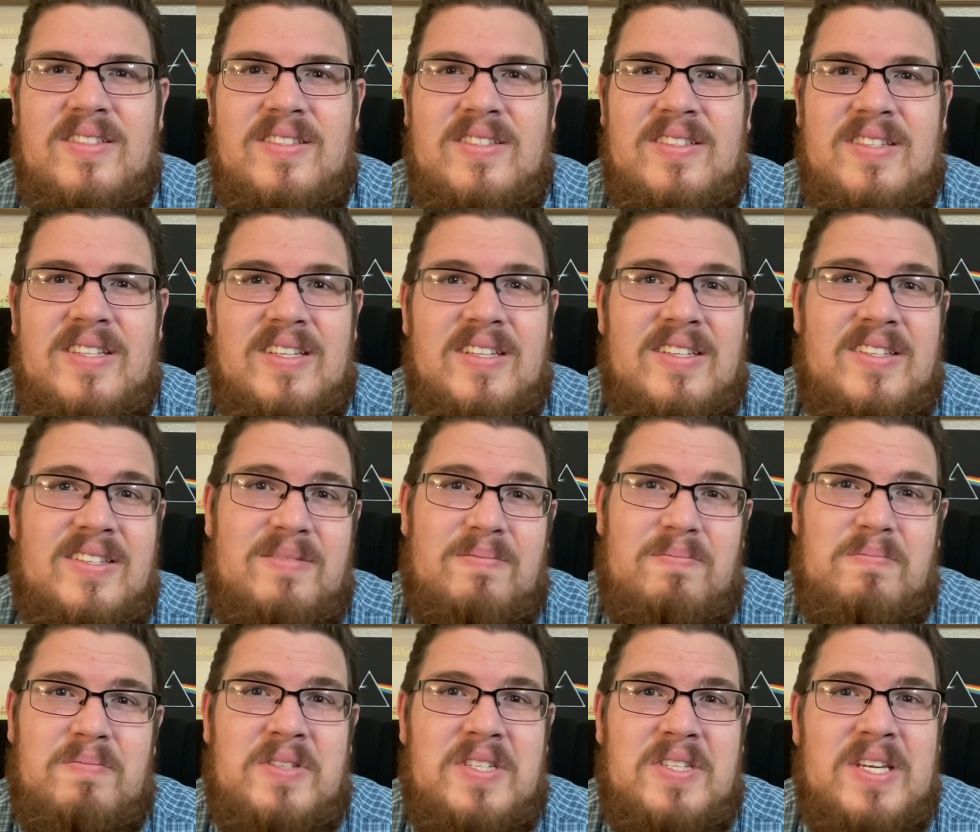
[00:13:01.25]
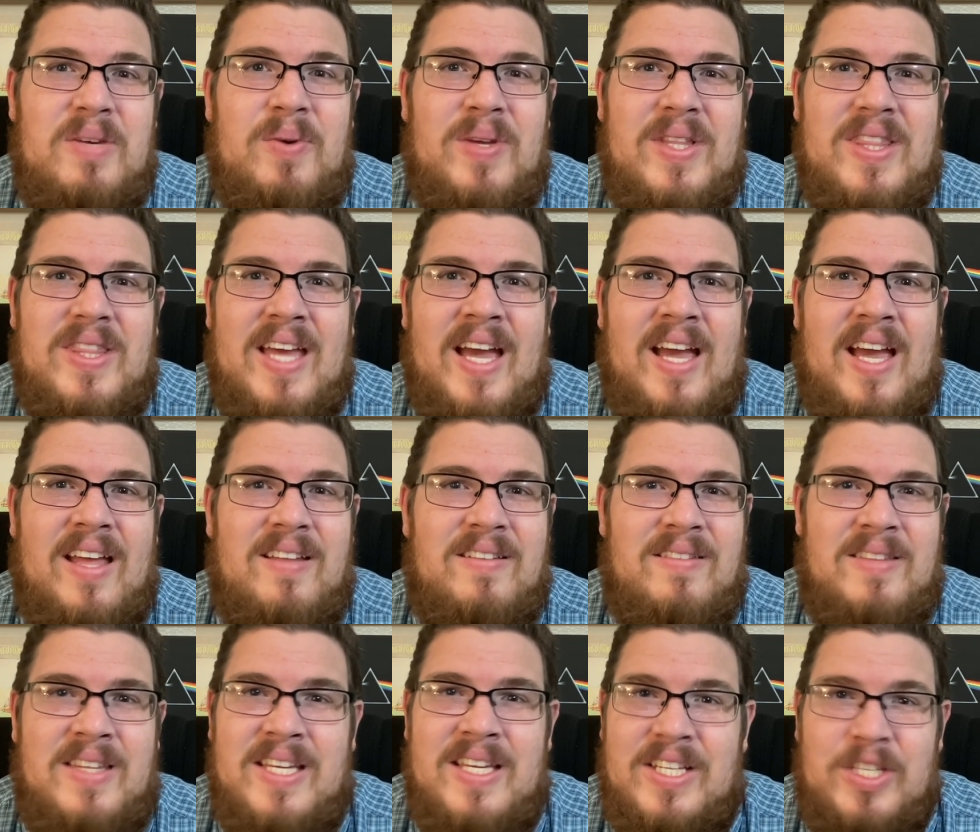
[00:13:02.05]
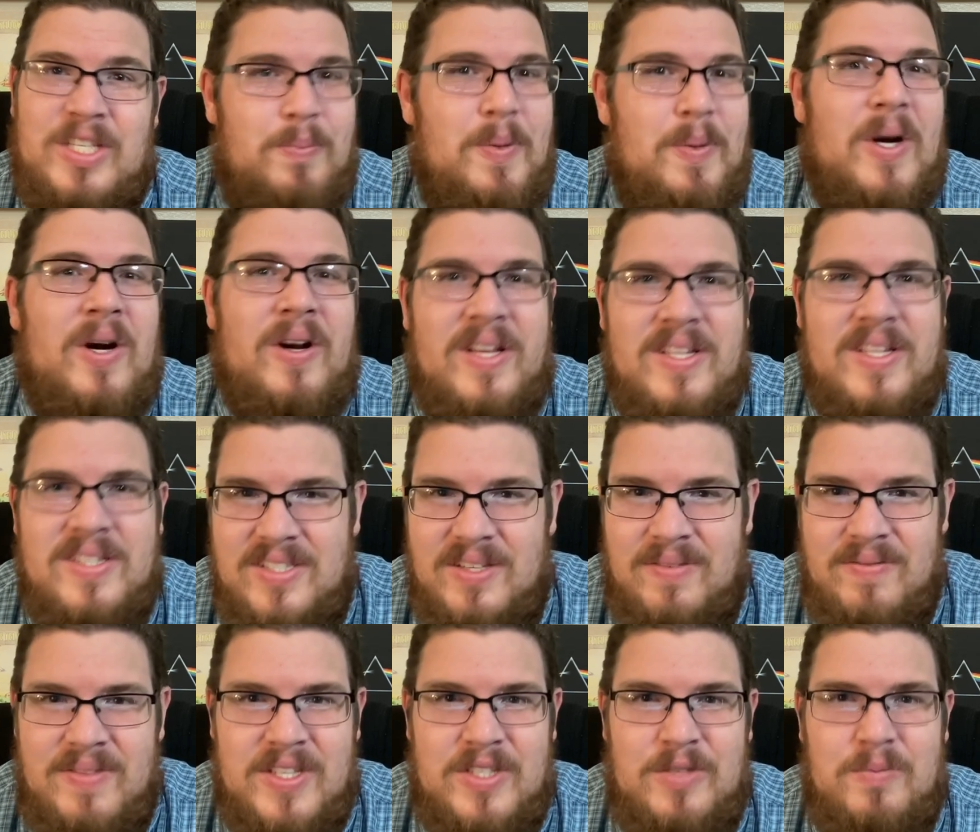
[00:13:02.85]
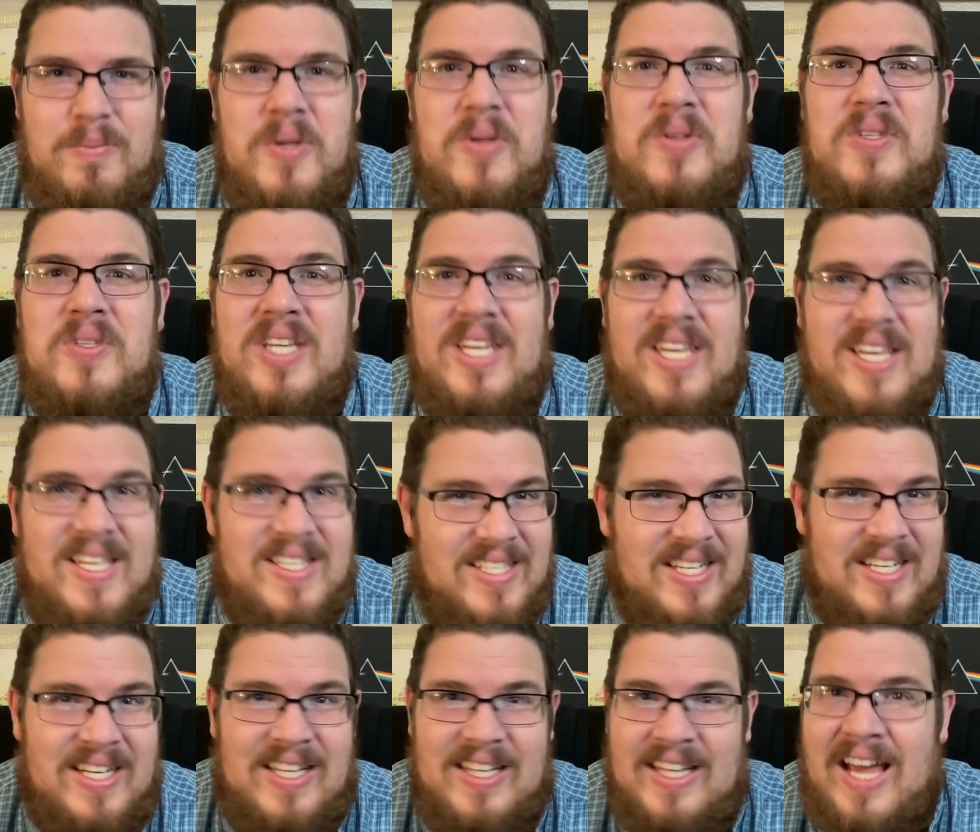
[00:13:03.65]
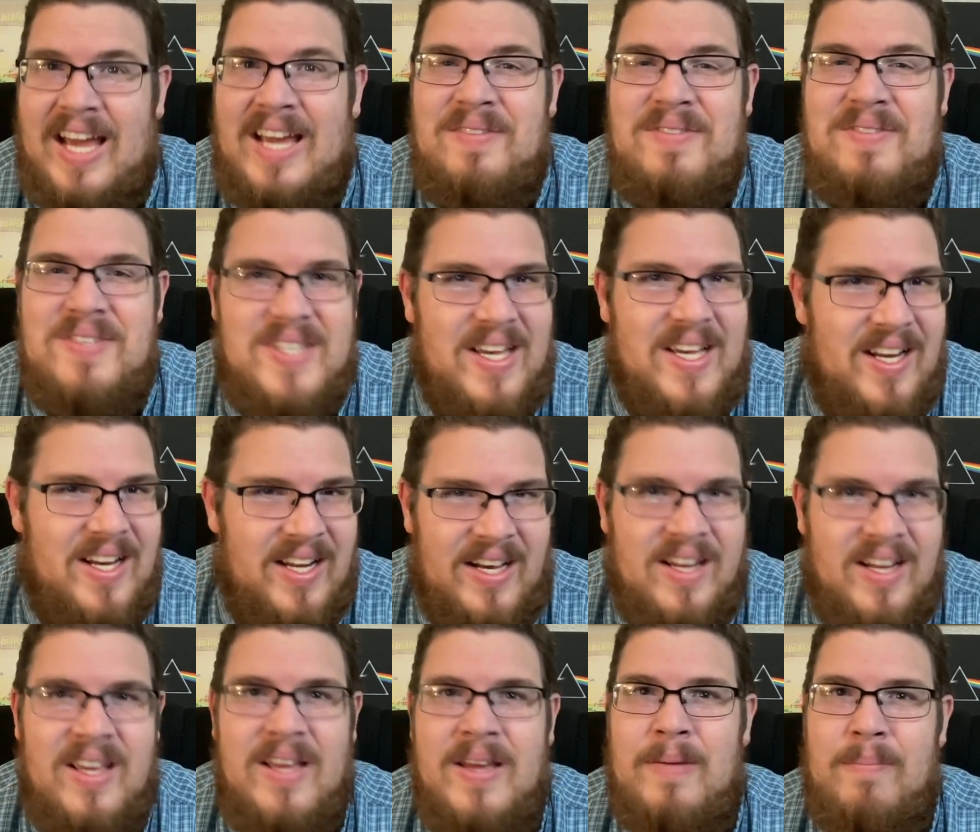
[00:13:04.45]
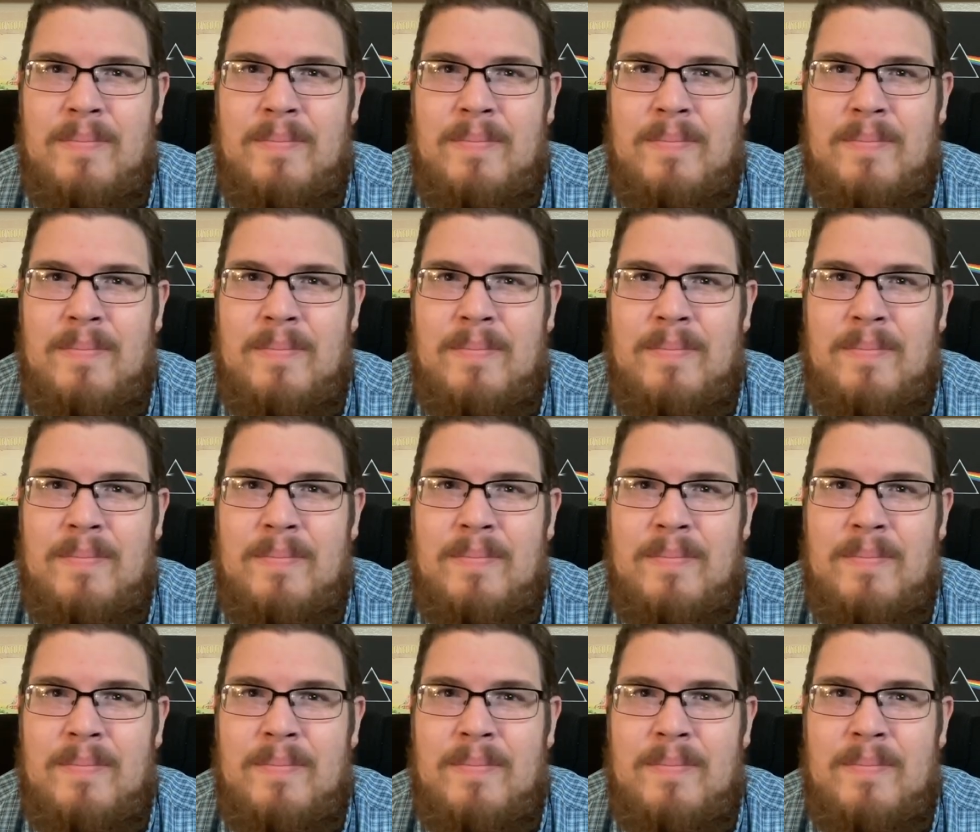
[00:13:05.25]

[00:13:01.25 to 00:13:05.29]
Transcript: to see what that the experience of this music is in a live setting.